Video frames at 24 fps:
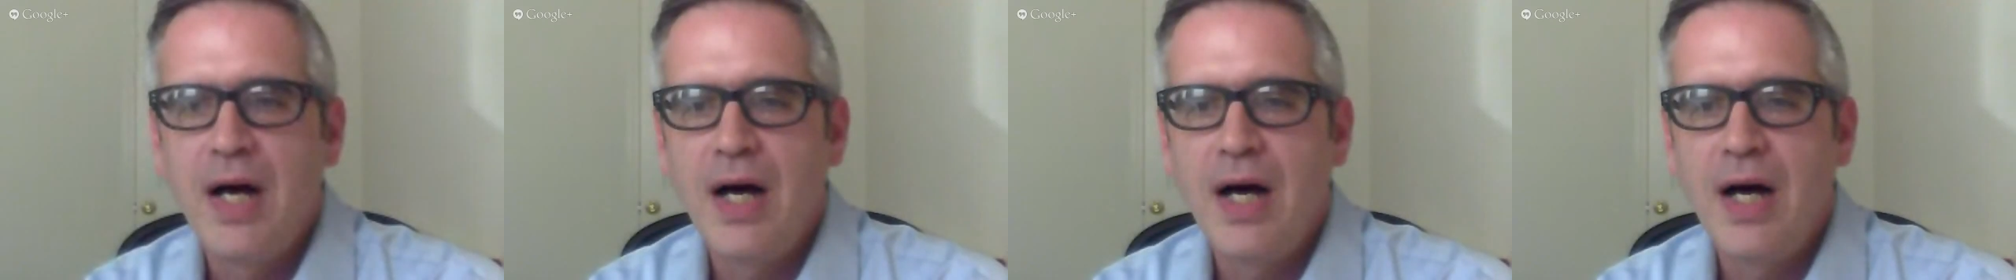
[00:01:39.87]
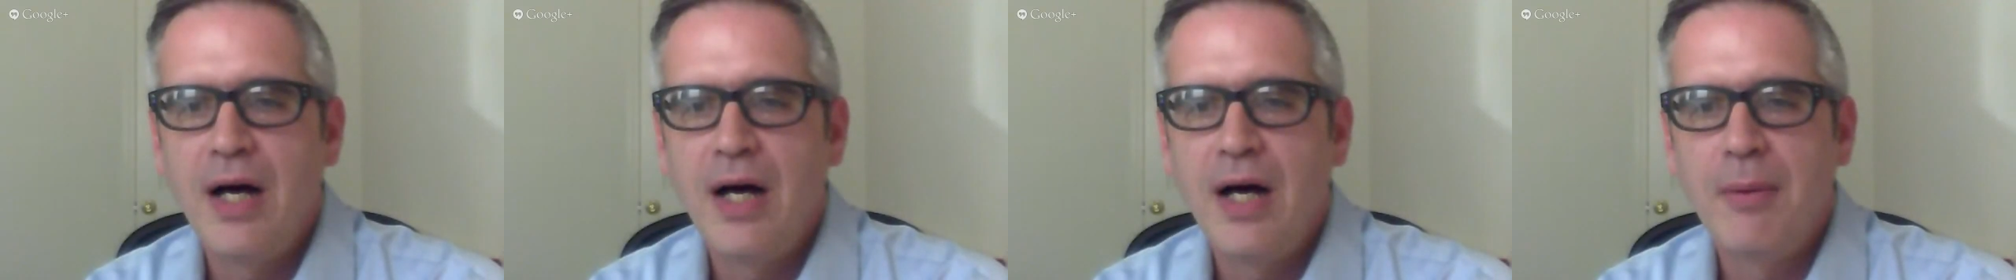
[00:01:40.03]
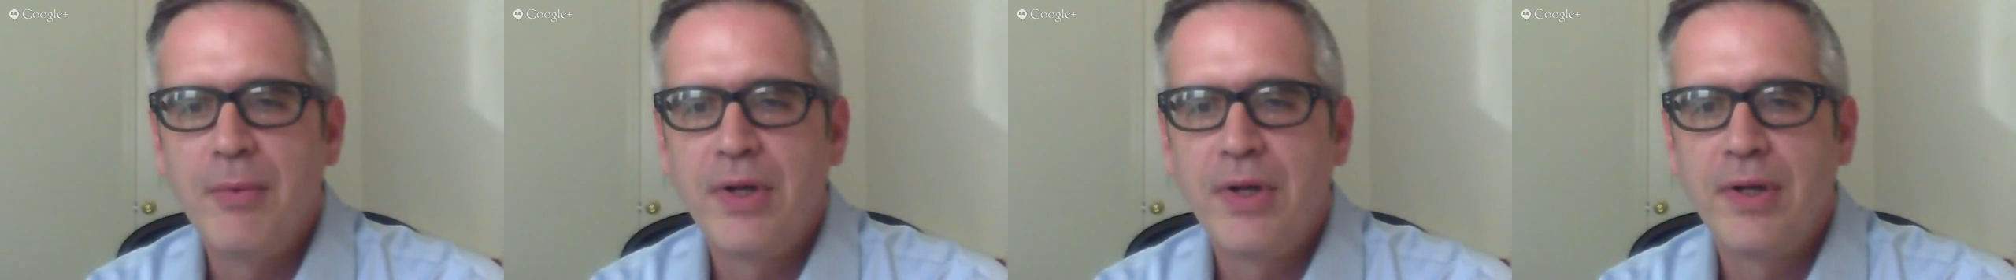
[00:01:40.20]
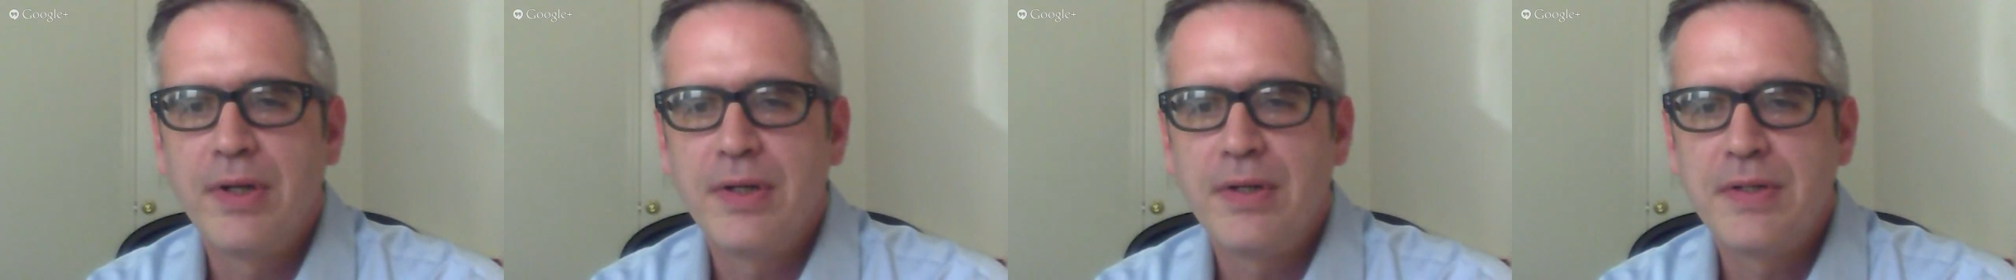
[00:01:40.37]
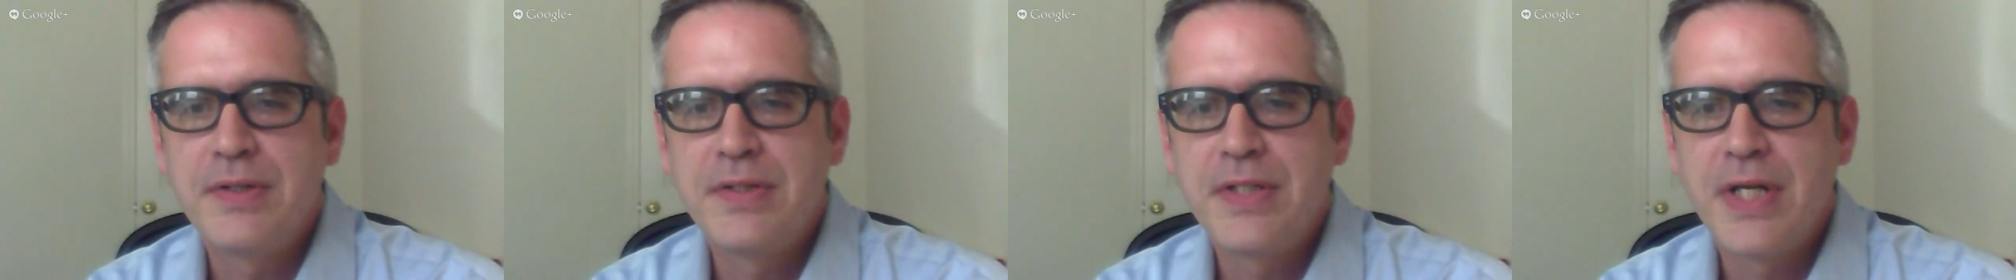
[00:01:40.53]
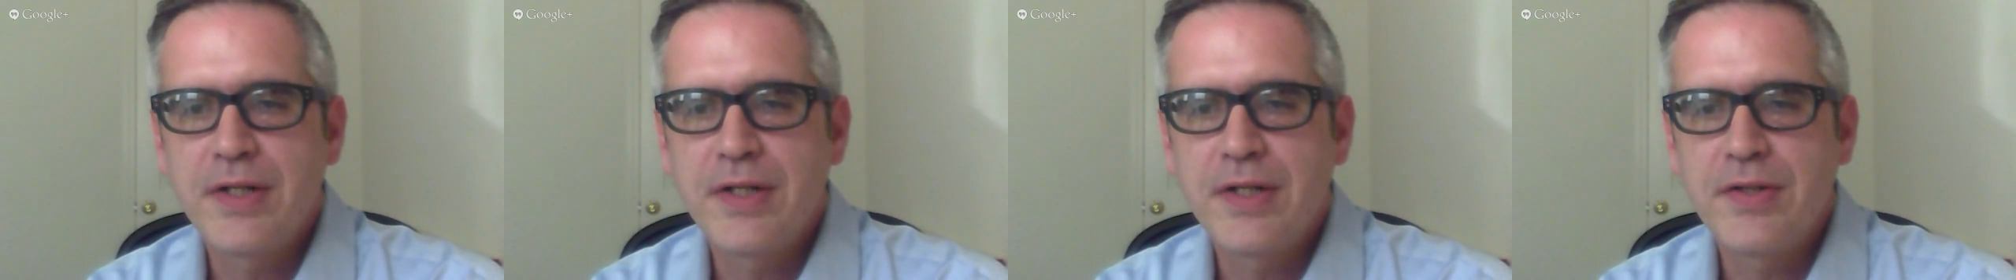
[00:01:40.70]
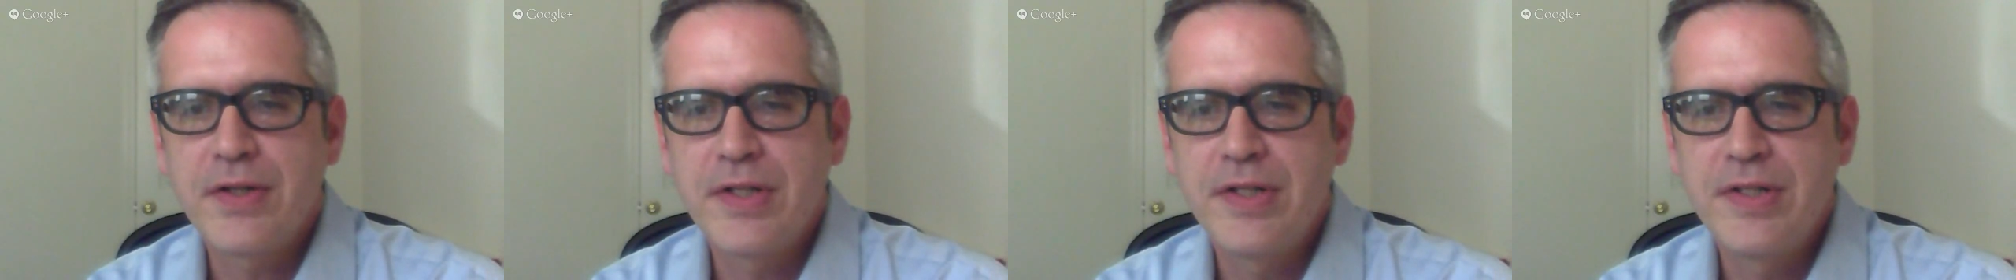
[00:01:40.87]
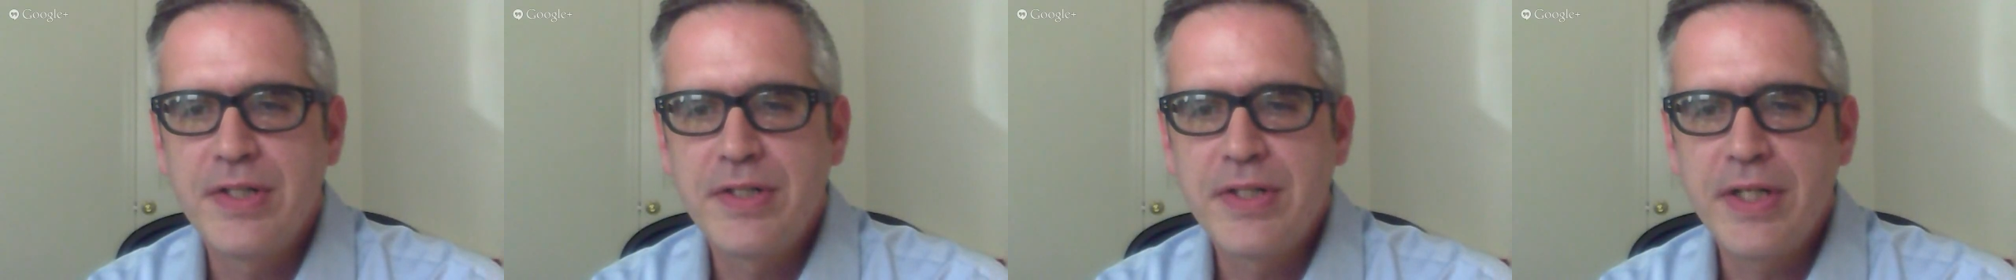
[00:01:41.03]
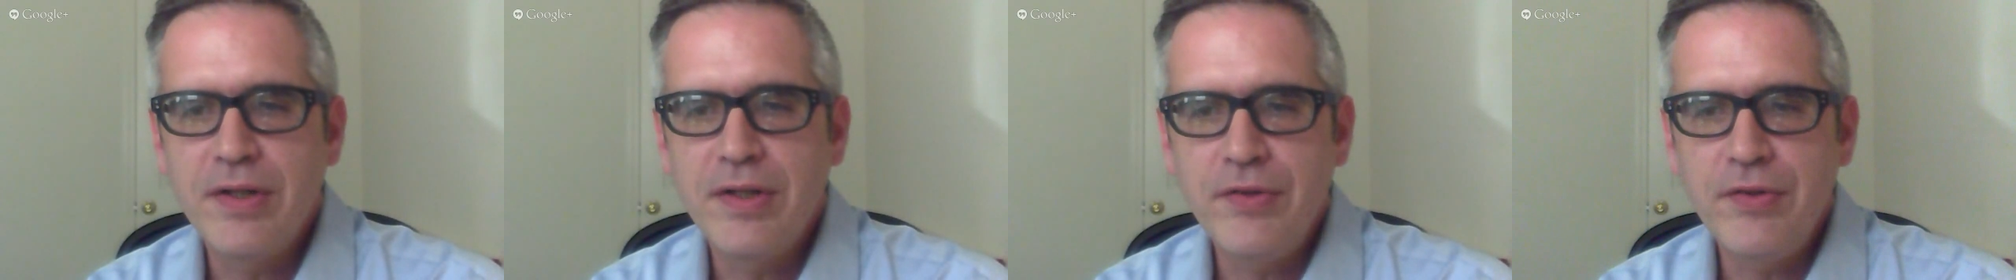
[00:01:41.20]
Um, doctor, can
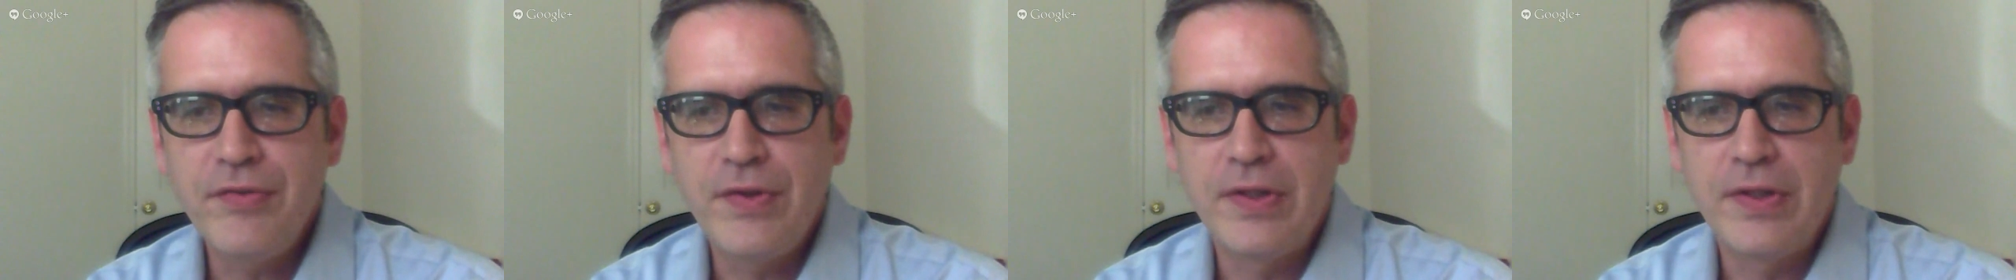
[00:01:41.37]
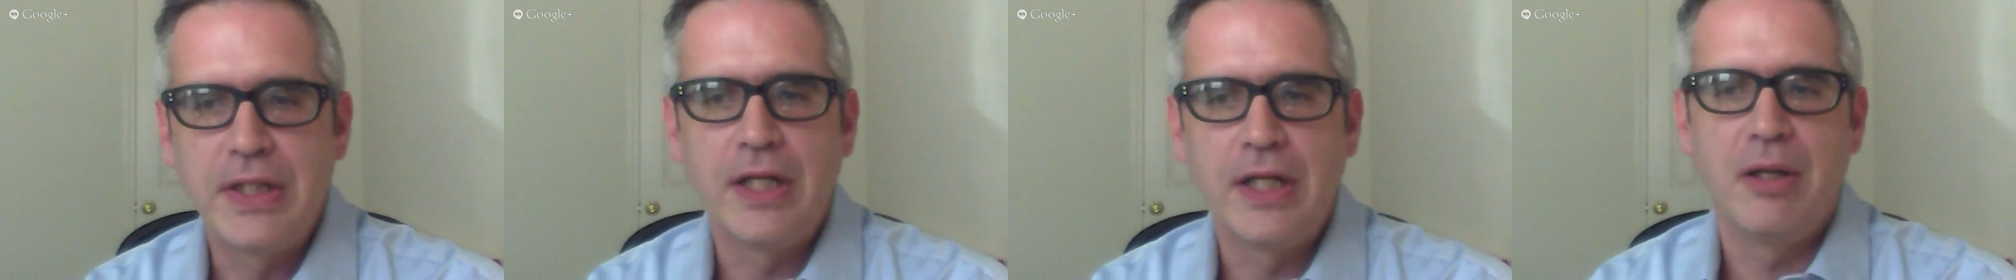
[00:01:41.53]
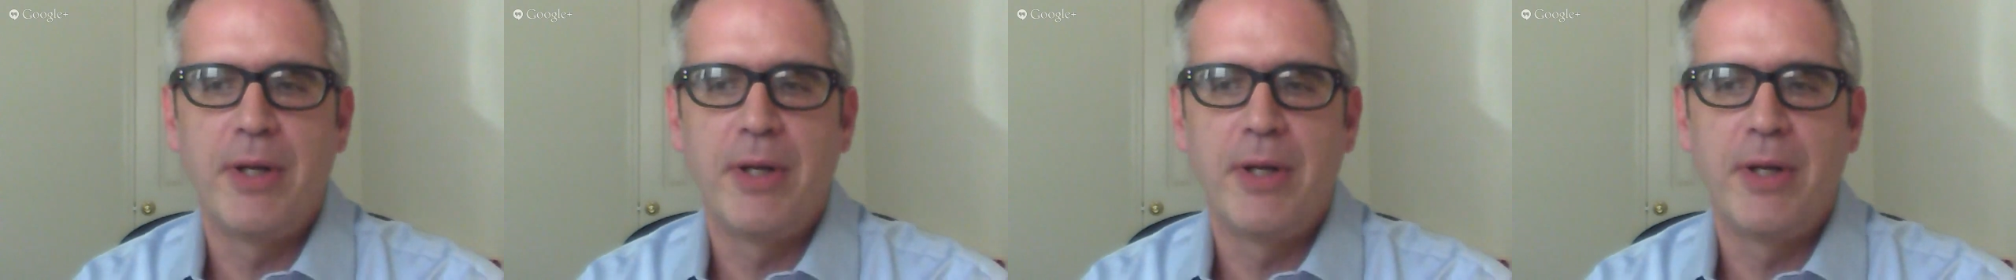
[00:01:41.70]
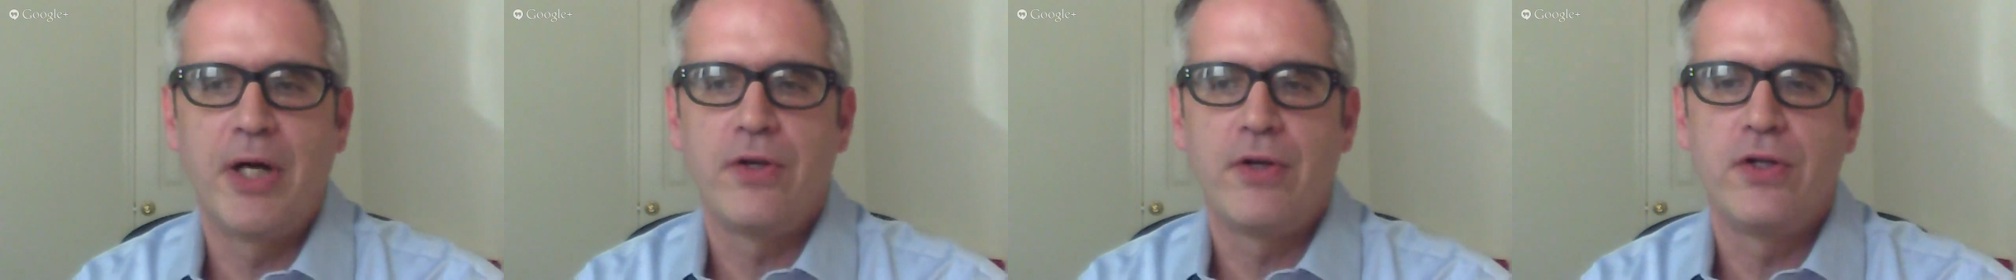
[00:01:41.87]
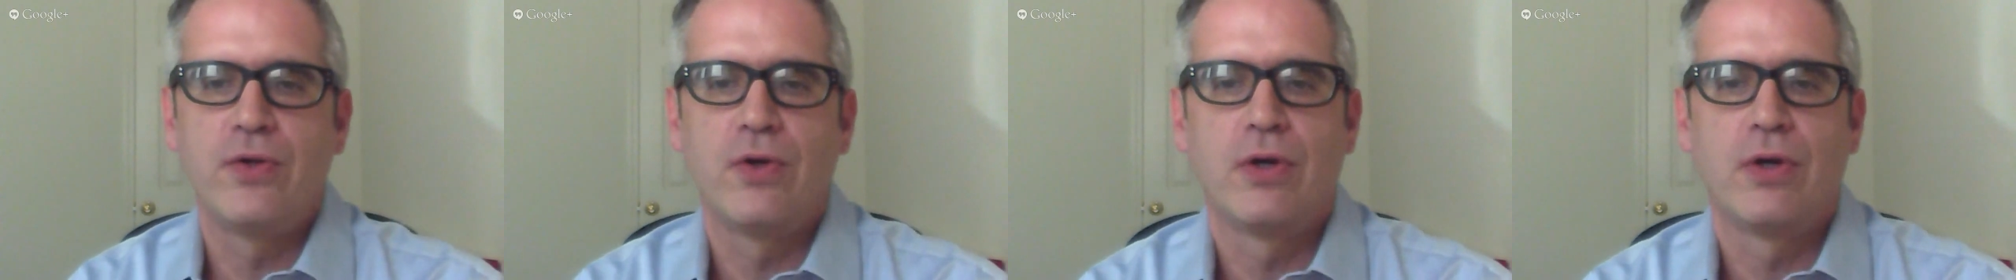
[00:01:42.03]
you tell us a little about